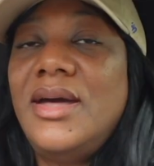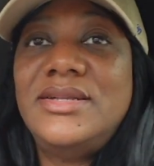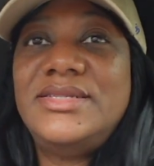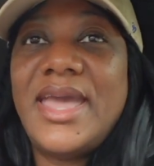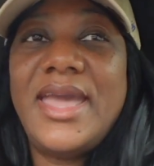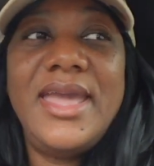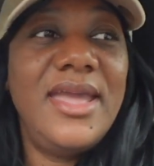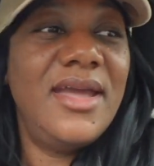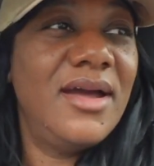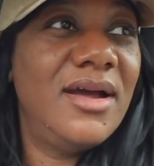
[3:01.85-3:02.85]
a
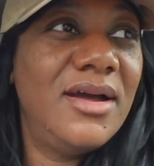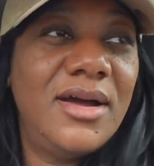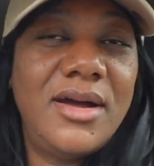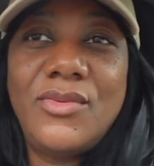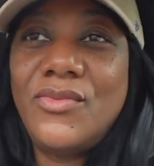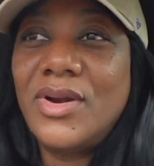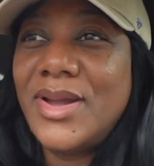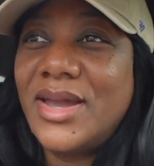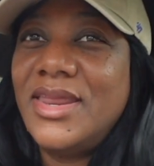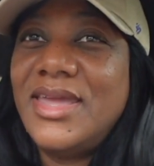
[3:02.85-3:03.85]
day. Where am
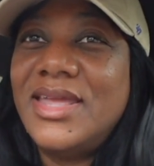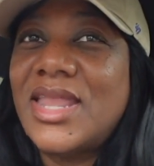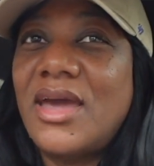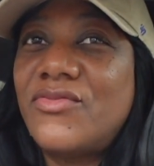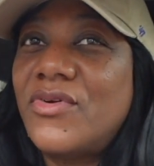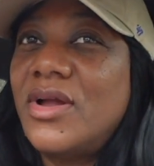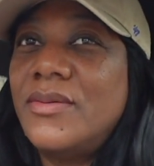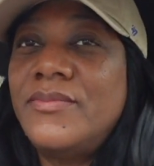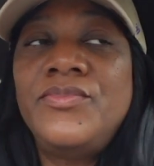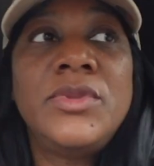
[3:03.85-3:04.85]
I gonna get that
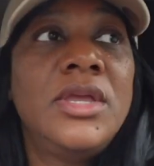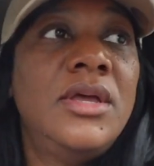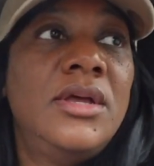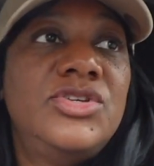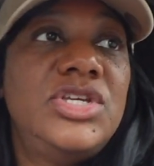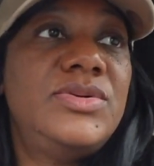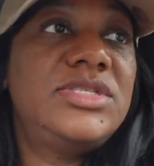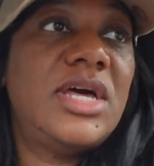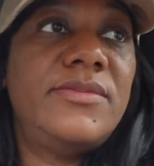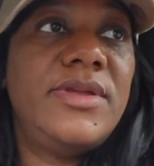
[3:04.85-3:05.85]
from? She was
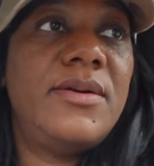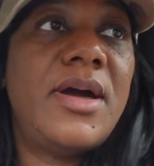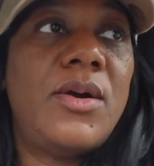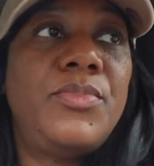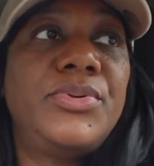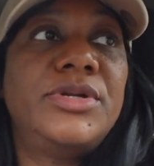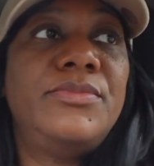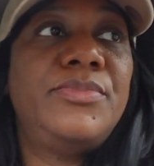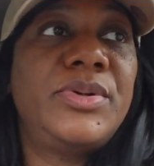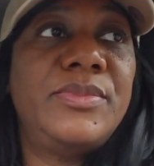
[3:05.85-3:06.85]
telling me about
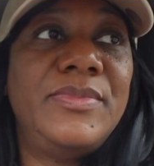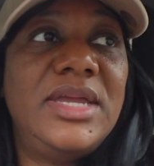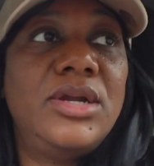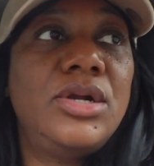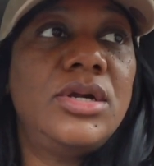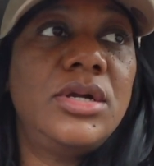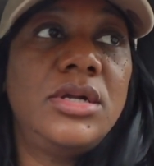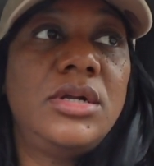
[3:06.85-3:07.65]
Premier